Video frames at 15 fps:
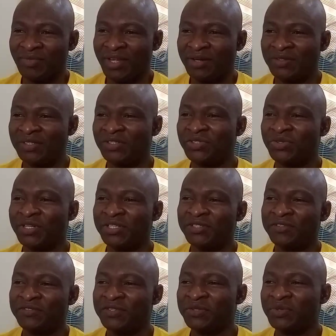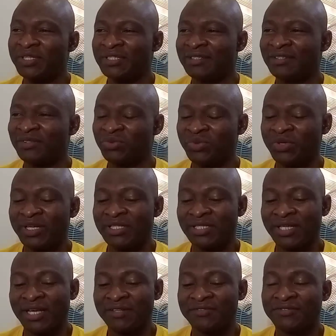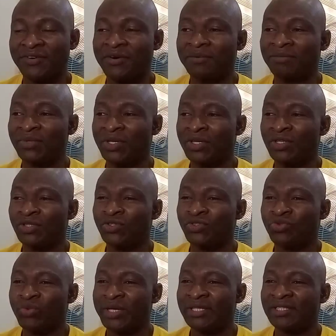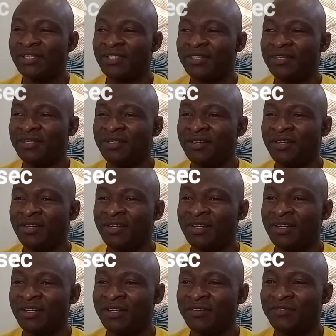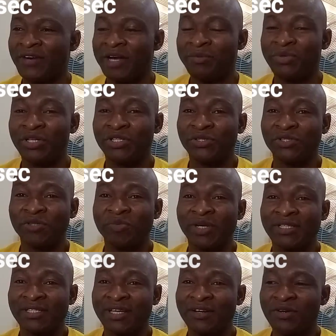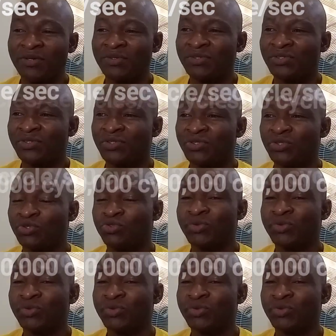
Now, this range of frequencies will extend from 20 vibrations per second to